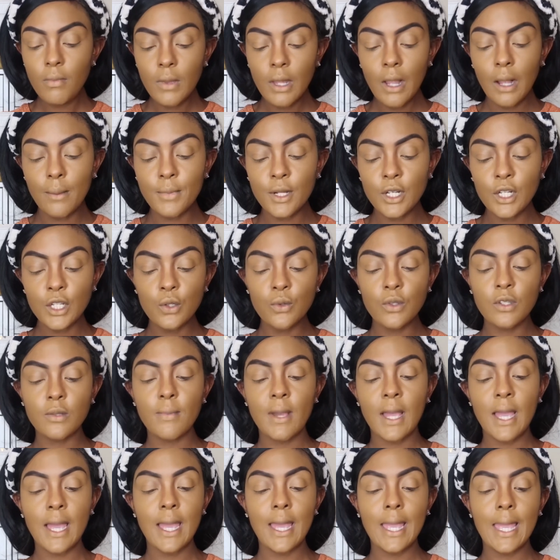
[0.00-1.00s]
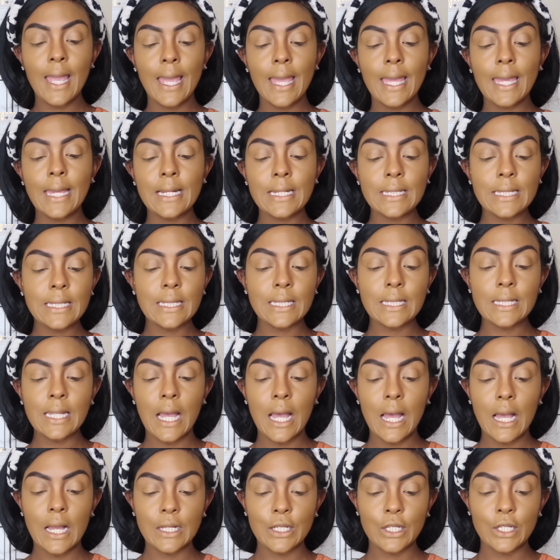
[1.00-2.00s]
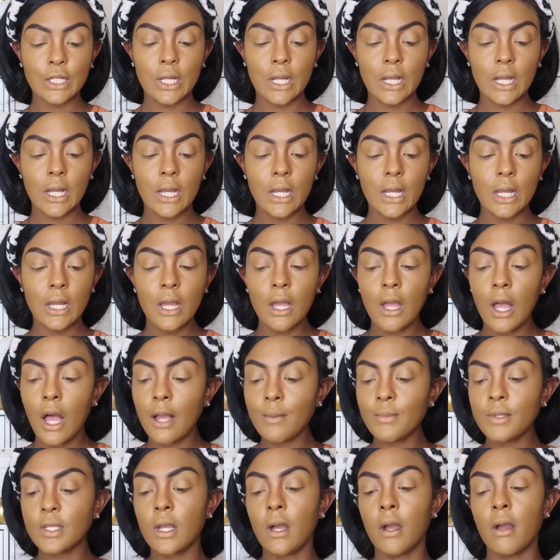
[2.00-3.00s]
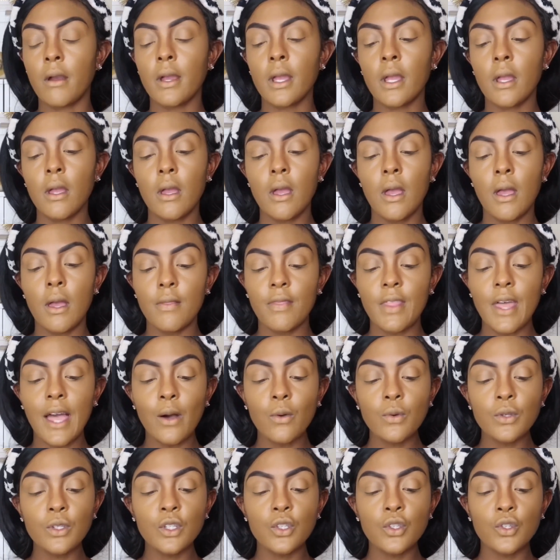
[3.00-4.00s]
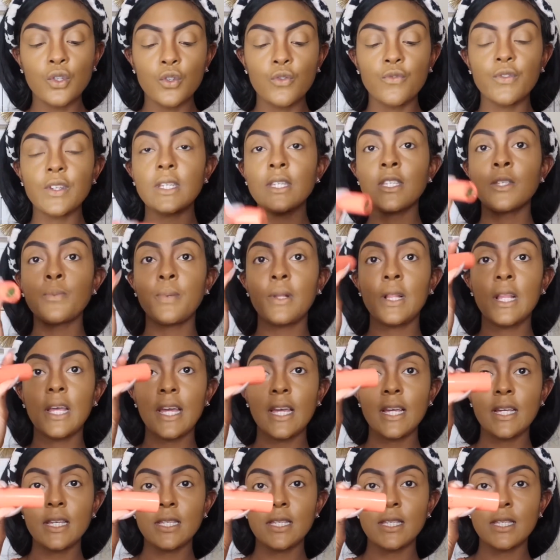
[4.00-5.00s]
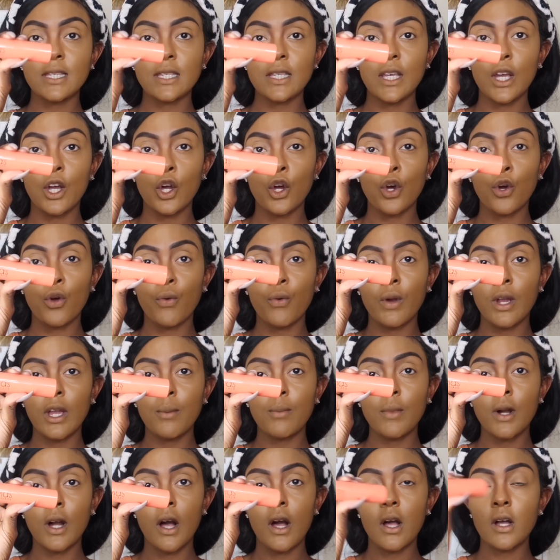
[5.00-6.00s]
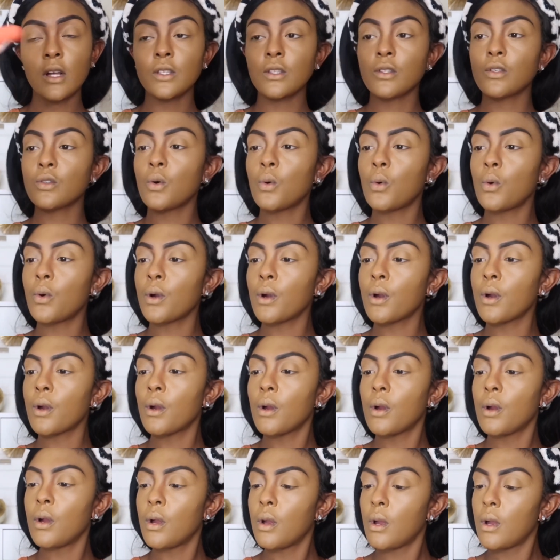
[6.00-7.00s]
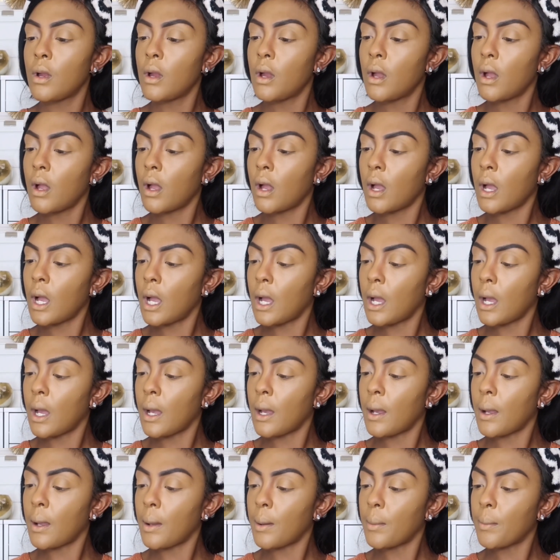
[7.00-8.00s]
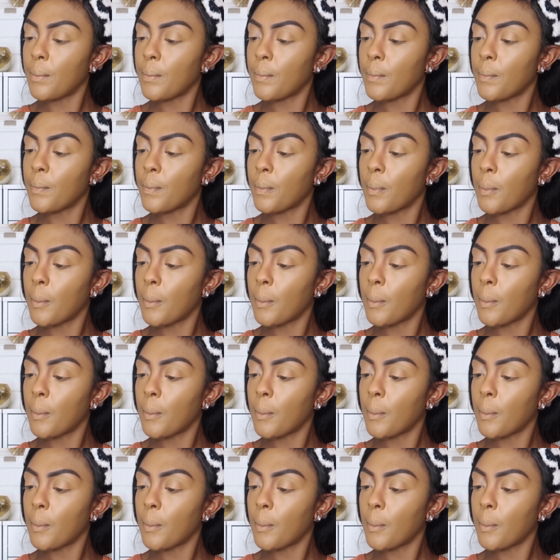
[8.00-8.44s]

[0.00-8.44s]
I'm gonna use my Anastasia. I'm sorry, that was a Juvia's Place cream contour in